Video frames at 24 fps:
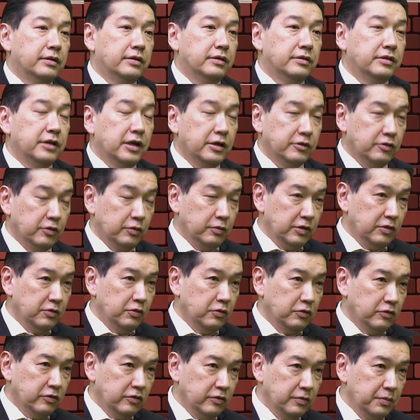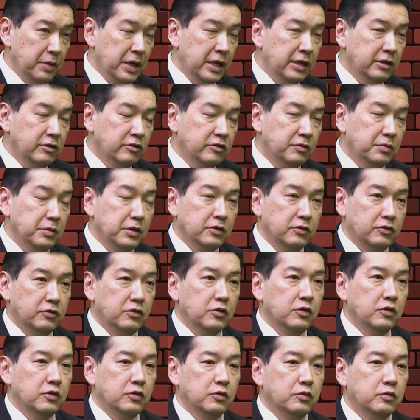natural resources management.
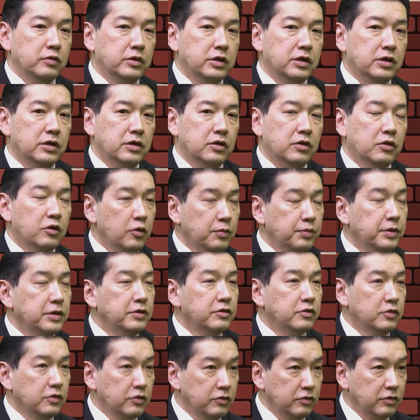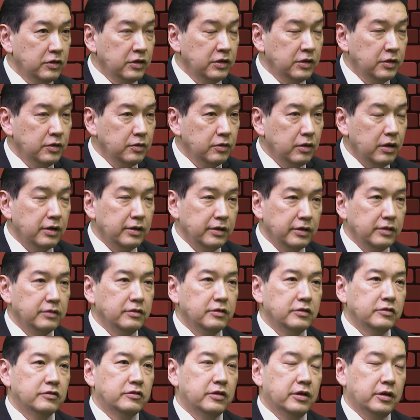So we are hoping to continue in
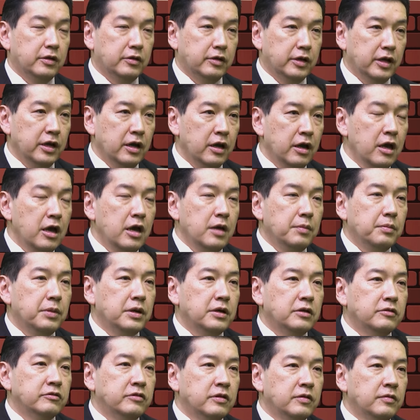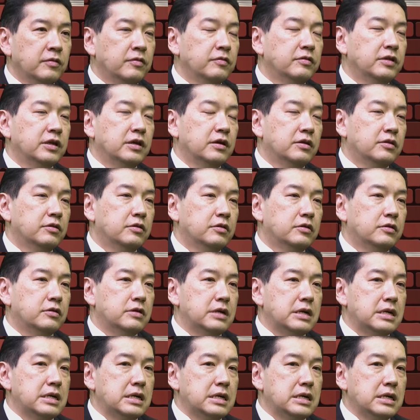this area. But some of the
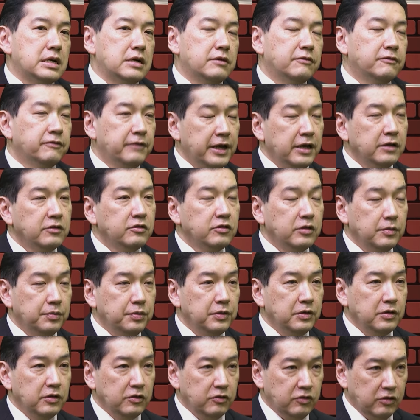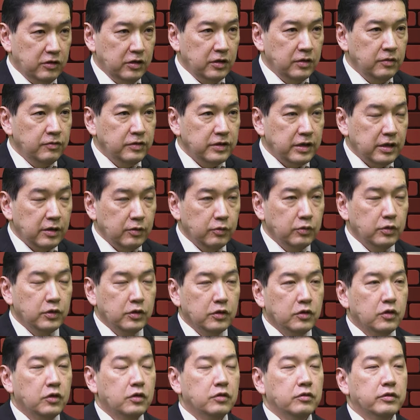other flagship initiatives that we
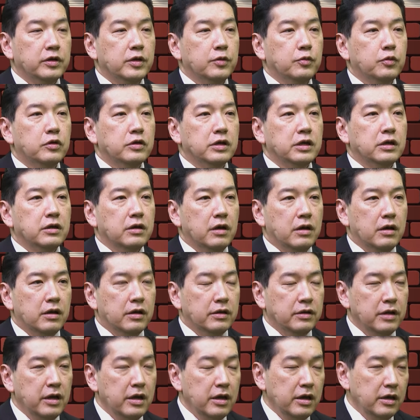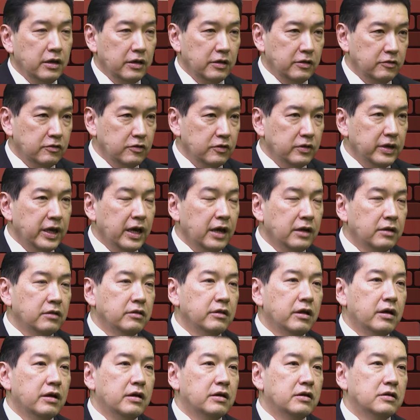are currently working on is to
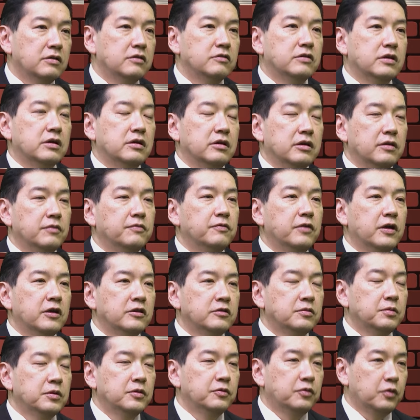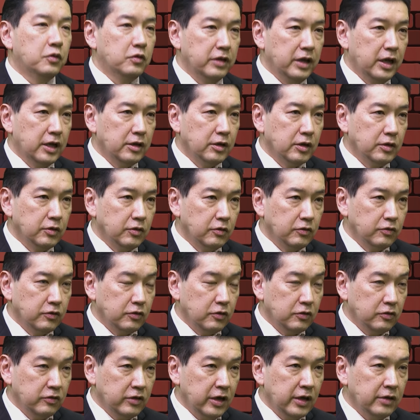catalyze investment for the
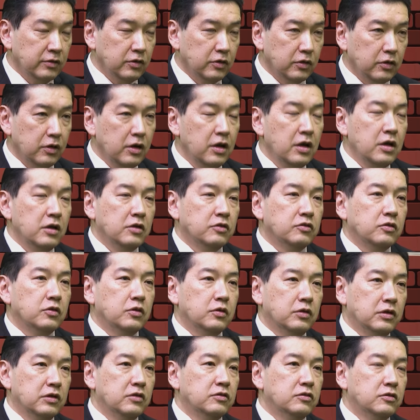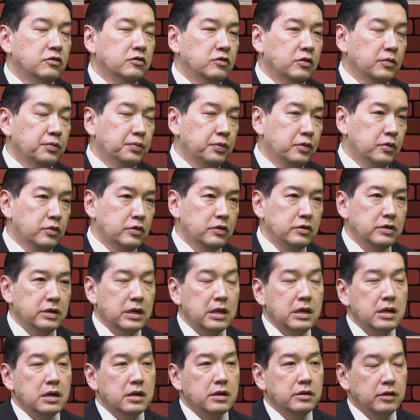agriculture sector. So is to support
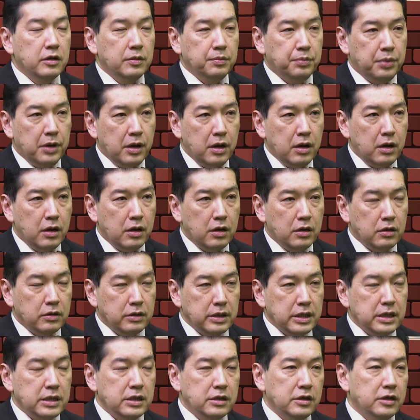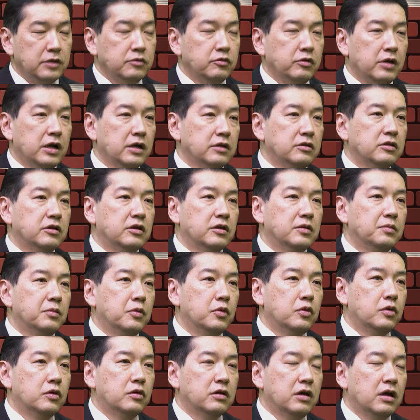Nepal in attracting
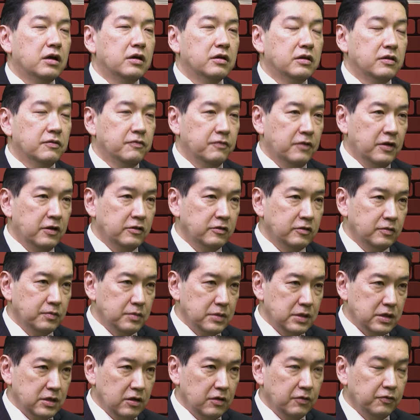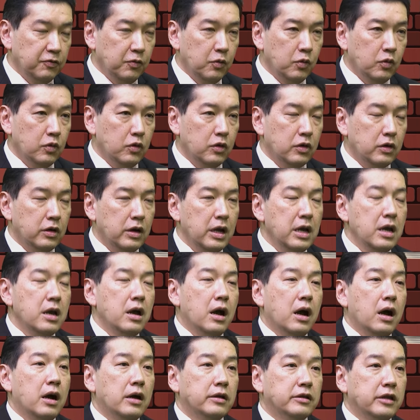more investment for
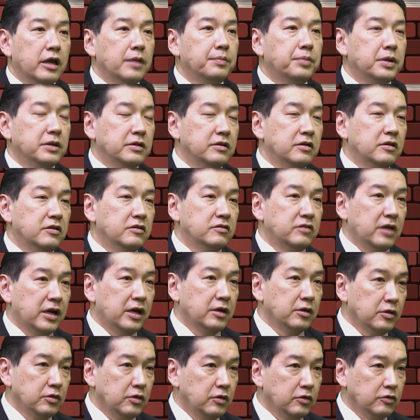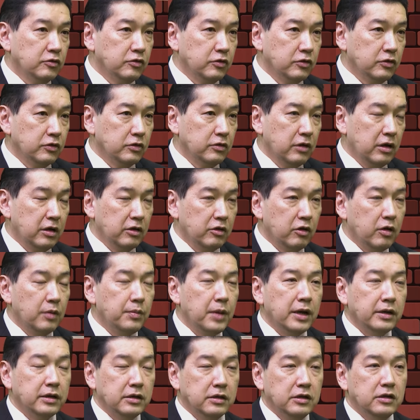Nepalese agricultural
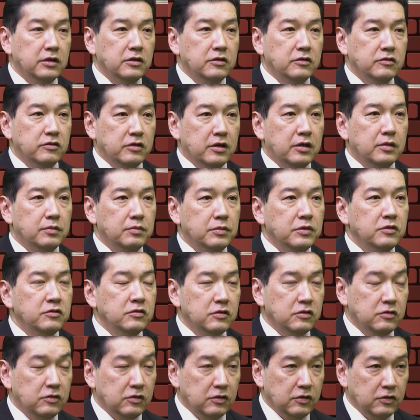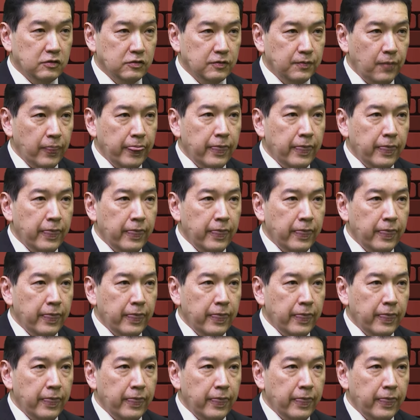commodities and businesses.